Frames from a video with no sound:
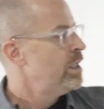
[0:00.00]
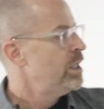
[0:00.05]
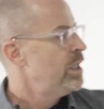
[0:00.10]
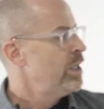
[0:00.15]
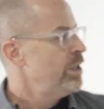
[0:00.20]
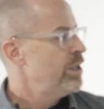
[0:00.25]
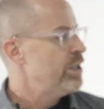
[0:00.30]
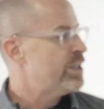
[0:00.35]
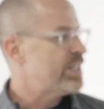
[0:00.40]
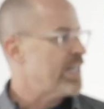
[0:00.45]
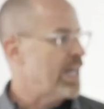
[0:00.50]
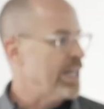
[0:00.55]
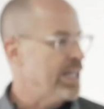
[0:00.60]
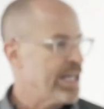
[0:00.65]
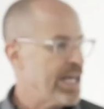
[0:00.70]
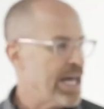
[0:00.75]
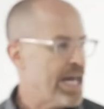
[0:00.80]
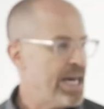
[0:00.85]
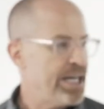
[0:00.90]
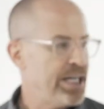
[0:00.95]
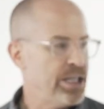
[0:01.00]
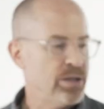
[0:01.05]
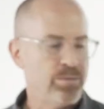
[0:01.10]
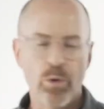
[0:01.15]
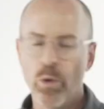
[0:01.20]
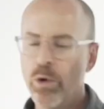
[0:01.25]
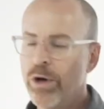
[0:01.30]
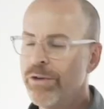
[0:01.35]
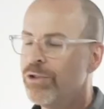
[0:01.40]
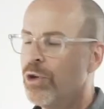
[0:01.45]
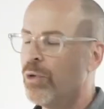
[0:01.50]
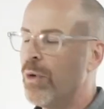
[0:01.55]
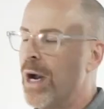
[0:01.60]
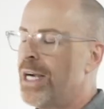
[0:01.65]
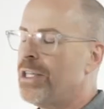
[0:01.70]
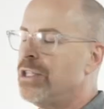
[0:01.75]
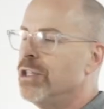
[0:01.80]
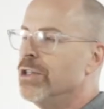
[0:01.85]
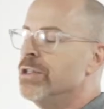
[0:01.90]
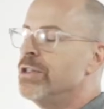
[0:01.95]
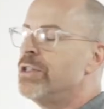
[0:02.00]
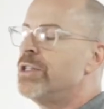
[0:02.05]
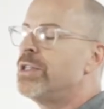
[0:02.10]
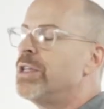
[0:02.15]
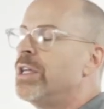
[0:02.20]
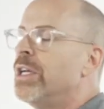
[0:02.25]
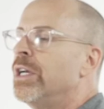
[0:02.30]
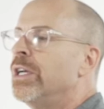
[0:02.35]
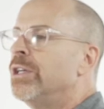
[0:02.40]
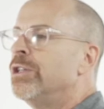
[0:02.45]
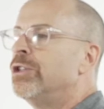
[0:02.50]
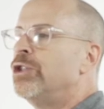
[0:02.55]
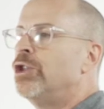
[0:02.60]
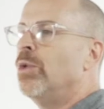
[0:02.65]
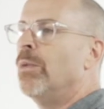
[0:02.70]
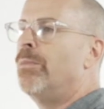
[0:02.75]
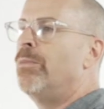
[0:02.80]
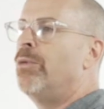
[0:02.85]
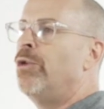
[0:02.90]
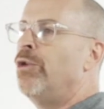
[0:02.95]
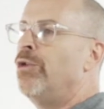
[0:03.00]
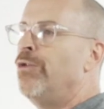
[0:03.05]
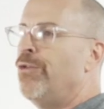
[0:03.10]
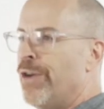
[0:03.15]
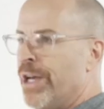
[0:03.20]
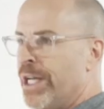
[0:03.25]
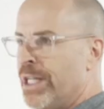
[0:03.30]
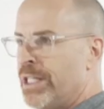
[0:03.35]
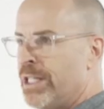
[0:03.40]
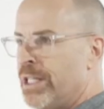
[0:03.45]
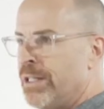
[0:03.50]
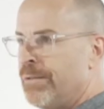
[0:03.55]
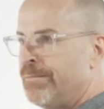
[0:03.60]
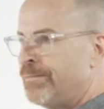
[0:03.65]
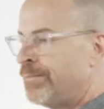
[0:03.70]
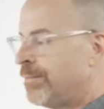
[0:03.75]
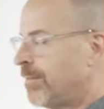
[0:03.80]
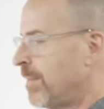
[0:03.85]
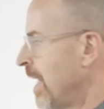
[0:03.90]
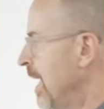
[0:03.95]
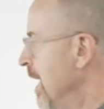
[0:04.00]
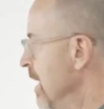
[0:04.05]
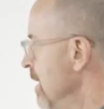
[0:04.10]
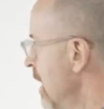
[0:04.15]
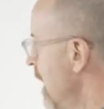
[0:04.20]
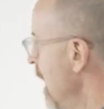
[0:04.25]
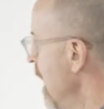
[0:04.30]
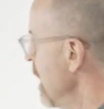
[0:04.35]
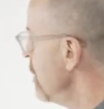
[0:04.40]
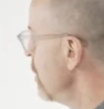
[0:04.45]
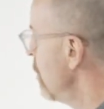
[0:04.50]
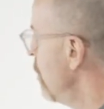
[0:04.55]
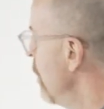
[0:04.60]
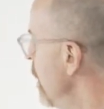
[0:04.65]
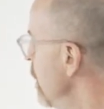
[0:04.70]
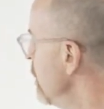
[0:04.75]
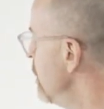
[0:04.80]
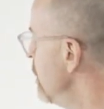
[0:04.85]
the selling entity's board of directors to approve it, and as a consequence,